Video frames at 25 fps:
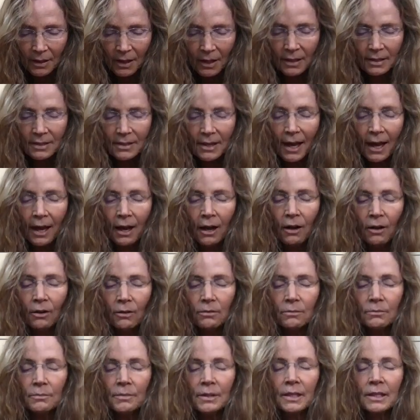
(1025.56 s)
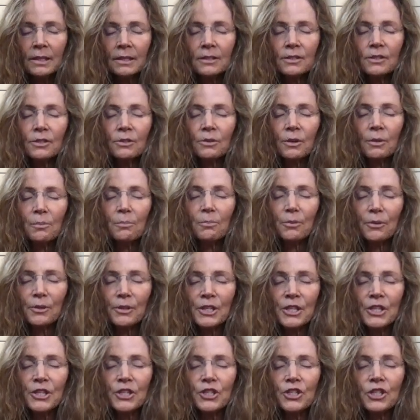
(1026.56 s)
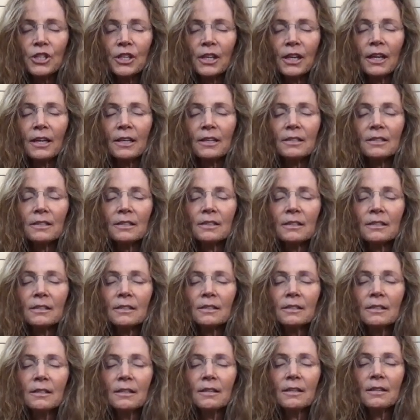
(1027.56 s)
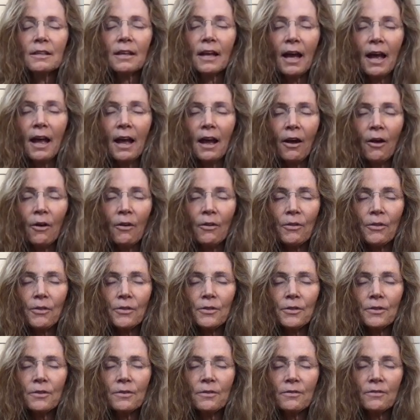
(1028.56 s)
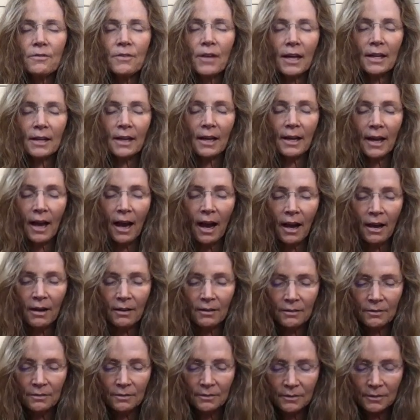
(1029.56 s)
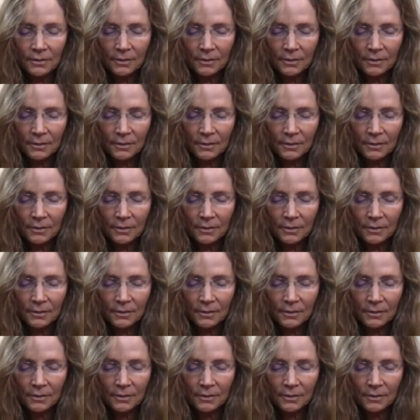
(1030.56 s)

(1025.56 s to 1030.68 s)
and help me to appreciate the health that I have.